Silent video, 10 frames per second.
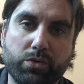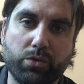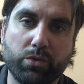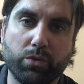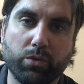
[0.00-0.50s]

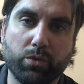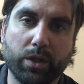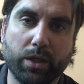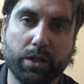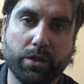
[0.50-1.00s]

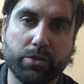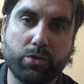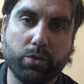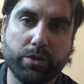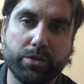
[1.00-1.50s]
to
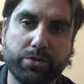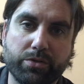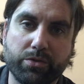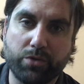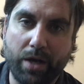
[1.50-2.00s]

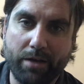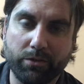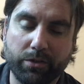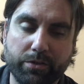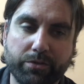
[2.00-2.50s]
tourists and
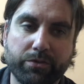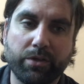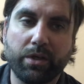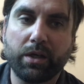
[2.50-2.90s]
travelers.